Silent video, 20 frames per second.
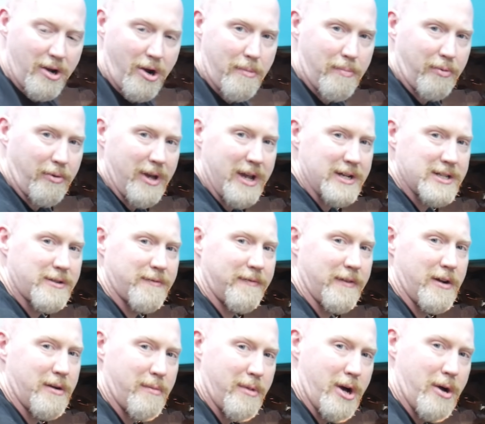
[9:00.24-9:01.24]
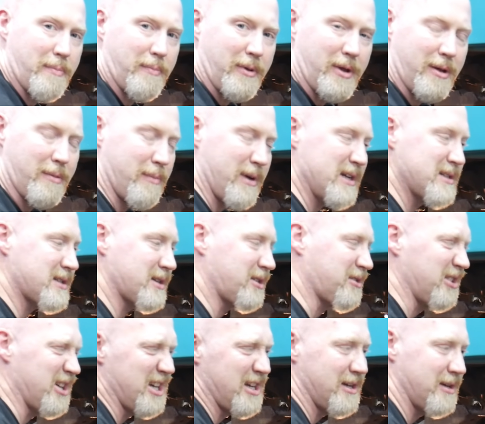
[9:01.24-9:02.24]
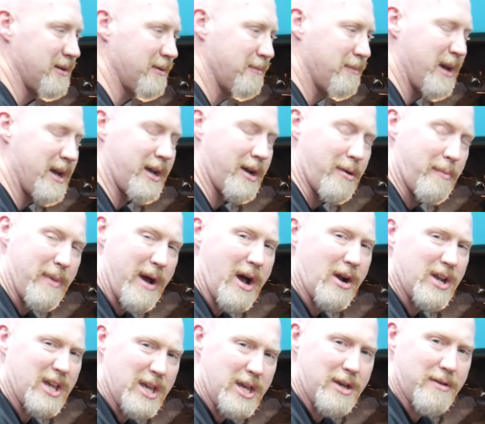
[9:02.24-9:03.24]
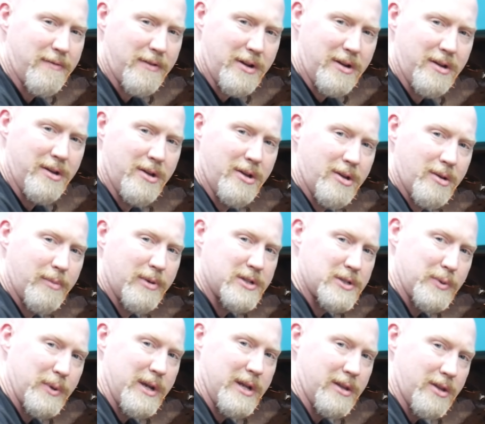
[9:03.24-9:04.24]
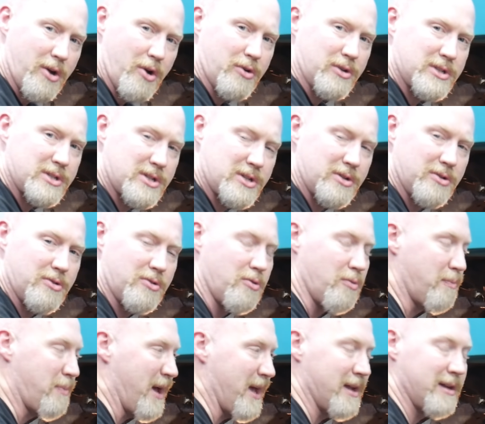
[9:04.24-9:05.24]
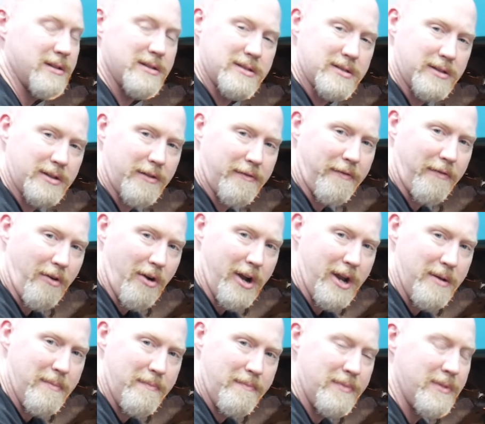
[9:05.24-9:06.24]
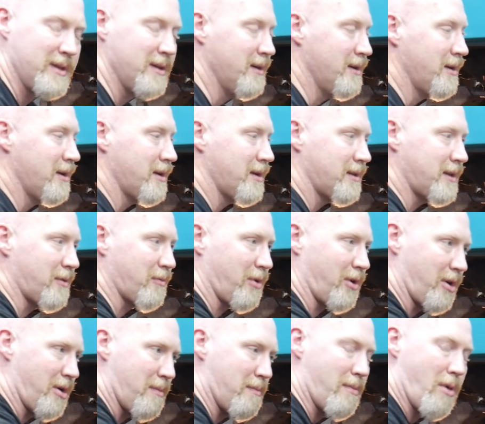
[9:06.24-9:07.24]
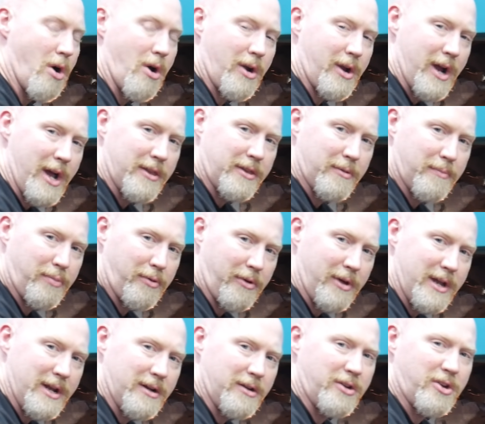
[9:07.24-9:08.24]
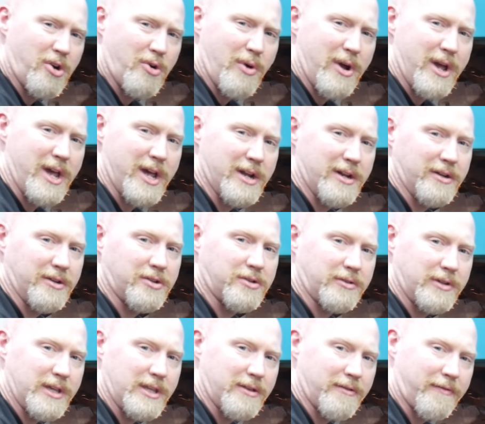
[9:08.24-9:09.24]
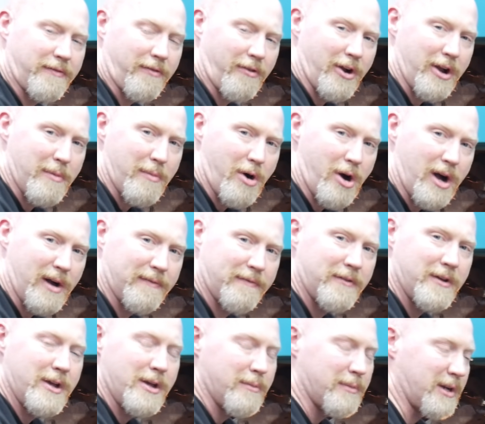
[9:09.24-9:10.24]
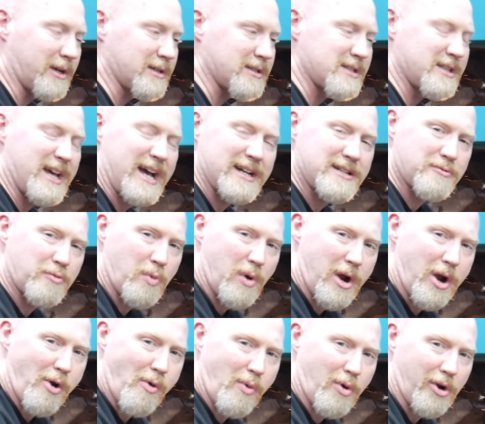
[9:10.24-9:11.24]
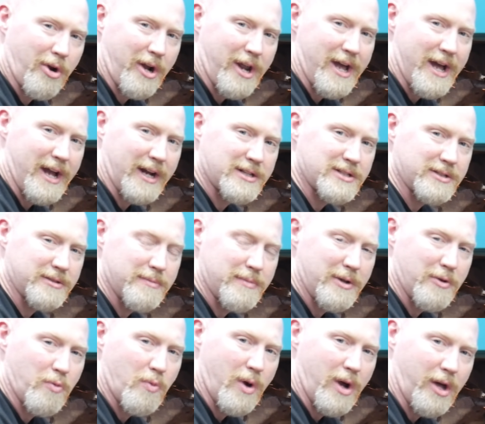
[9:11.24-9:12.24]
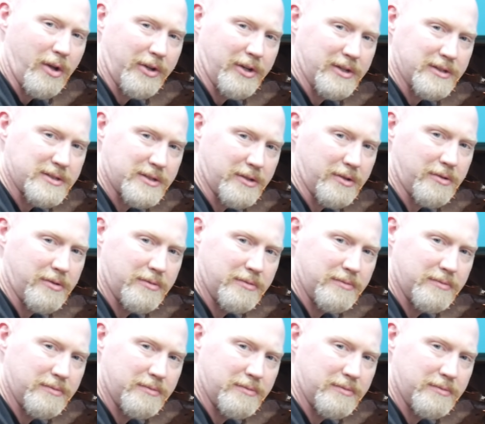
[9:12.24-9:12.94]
our plates, fit them up, and basically make it about even between those 2 bends in the frame. Then we're going to mark out the plate and go ahead and clean the frame off, because that's where we're going to actually be welding to.